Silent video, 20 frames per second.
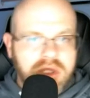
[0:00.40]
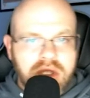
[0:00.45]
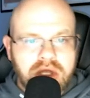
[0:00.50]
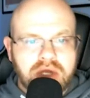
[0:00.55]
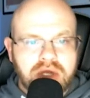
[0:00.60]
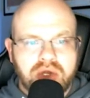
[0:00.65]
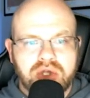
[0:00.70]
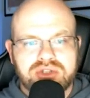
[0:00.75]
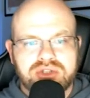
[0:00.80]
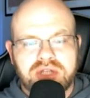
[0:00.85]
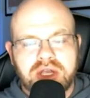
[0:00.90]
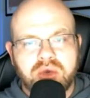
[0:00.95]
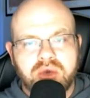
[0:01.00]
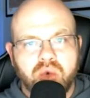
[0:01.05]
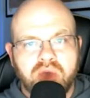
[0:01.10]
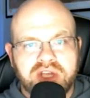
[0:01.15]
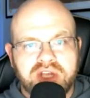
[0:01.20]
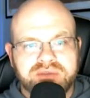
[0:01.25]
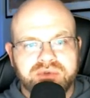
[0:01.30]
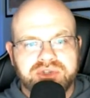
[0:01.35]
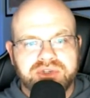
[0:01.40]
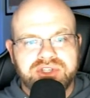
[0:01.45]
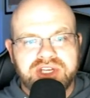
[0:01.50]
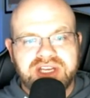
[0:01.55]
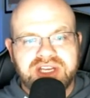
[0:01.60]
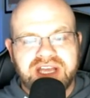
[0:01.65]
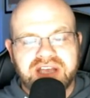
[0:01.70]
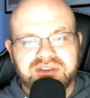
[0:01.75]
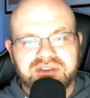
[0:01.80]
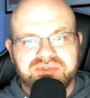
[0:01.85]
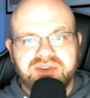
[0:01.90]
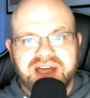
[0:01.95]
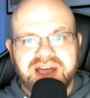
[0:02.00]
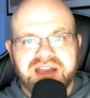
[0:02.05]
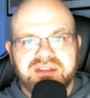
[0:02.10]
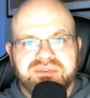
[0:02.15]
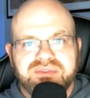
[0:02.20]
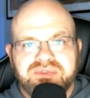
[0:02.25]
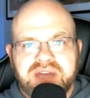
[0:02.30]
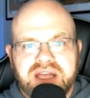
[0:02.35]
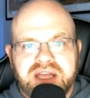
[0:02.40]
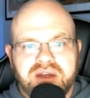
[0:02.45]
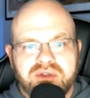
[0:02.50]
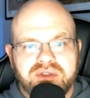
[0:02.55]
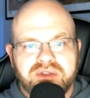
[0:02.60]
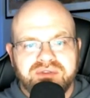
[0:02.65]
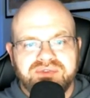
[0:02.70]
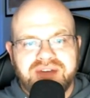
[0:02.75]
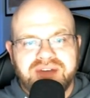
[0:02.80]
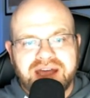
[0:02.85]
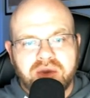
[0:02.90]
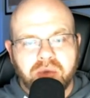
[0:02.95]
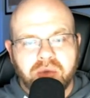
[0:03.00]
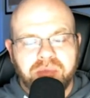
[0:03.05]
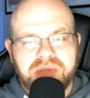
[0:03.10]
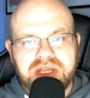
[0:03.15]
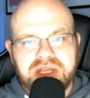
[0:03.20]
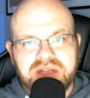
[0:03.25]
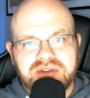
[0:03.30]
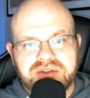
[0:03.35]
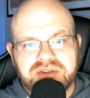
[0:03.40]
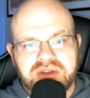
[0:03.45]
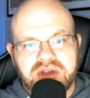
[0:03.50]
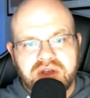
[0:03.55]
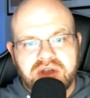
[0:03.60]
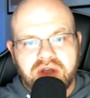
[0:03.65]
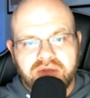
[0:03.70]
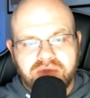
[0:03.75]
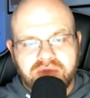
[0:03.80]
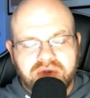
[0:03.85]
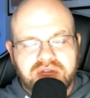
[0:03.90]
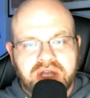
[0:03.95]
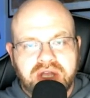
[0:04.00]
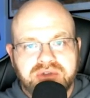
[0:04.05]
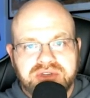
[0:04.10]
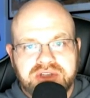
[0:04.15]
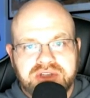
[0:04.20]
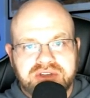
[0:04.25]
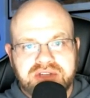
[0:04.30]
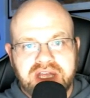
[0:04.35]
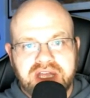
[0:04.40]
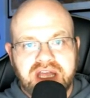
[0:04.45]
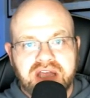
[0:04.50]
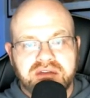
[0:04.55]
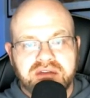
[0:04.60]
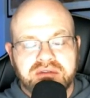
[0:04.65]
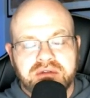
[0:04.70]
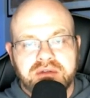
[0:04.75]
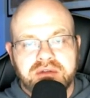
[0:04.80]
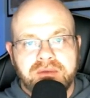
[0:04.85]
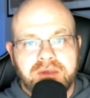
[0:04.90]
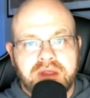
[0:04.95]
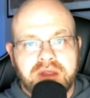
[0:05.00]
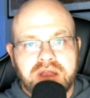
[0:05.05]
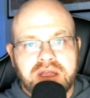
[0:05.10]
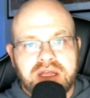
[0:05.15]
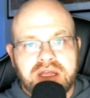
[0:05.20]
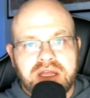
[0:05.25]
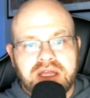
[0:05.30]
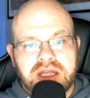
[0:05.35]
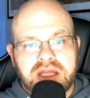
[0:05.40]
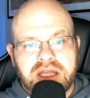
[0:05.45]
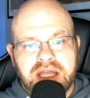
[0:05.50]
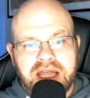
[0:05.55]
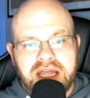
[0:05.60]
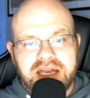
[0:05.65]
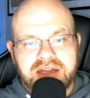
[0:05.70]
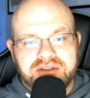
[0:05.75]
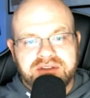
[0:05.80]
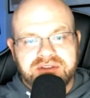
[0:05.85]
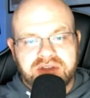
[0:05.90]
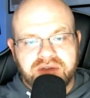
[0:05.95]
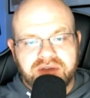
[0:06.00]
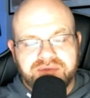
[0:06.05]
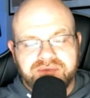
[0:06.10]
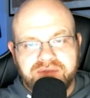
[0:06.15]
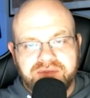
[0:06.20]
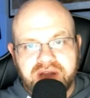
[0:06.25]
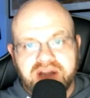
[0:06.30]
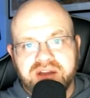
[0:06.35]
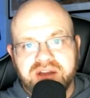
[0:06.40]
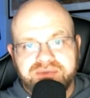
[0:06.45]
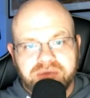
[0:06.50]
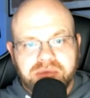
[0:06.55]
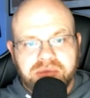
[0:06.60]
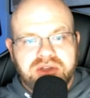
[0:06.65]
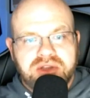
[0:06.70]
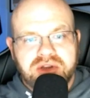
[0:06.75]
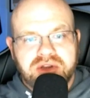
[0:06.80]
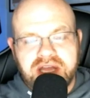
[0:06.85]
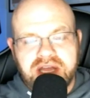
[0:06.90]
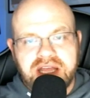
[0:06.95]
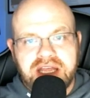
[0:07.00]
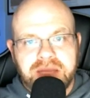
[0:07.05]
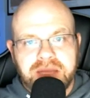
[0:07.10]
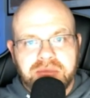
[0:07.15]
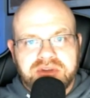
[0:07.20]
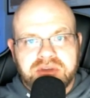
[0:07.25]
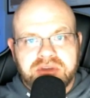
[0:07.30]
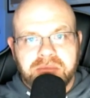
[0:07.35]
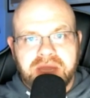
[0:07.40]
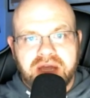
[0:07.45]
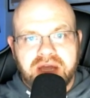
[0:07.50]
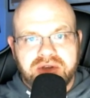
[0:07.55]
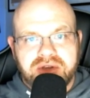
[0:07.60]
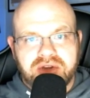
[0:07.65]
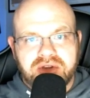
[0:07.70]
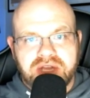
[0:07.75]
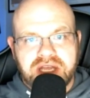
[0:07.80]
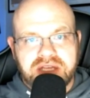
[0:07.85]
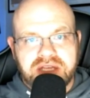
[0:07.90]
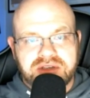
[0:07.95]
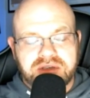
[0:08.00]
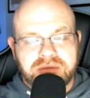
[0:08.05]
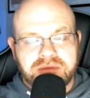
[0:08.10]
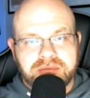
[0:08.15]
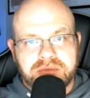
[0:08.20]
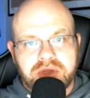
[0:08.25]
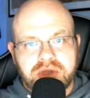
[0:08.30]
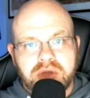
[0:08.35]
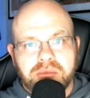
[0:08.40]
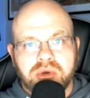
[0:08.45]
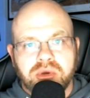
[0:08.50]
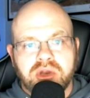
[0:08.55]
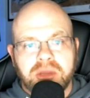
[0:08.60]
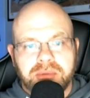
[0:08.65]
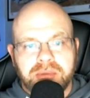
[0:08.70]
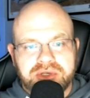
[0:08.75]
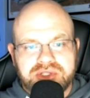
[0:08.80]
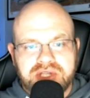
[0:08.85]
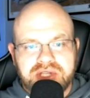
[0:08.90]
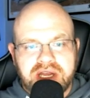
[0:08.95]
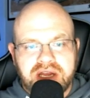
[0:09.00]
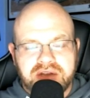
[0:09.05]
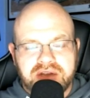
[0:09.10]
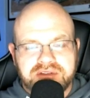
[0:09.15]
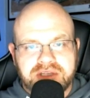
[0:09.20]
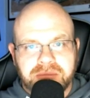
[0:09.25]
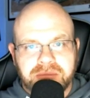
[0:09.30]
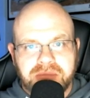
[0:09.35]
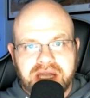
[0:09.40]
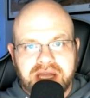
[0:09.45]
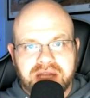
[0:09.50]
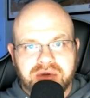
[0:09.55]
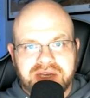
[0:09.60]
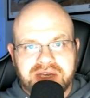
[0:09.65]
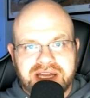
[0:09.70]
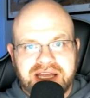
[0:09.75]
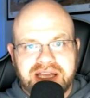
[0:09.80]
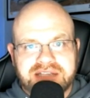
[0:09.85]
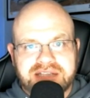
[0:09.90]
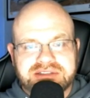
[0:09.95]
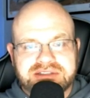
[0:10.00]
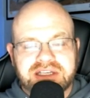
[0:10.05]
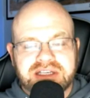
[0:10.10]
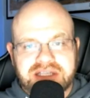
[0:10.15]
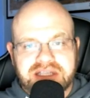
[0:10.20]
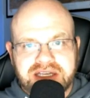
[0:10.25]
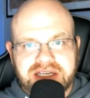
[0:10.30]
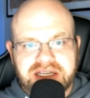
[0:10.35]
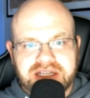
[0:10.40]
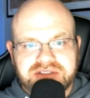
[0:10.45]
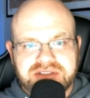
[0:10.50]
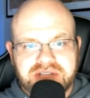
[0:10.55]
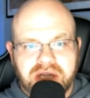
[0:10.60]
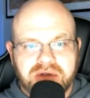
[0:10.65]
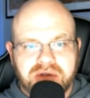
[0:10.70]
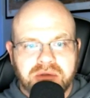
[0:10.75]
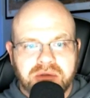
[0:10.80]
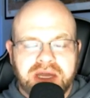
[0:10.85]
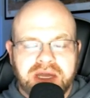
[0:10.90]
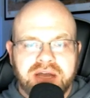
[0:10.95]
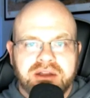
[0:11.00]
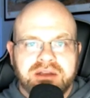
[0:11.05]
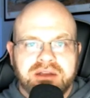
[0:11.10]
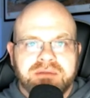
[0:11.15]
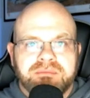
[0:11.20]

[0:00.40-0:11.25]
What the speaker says: looks like West Virginia has finally found the final piece of their coaching staff. And it's a very familiar name to Mountaineer Nation. Pull up a chair, sit back, relax, and let's talk about it.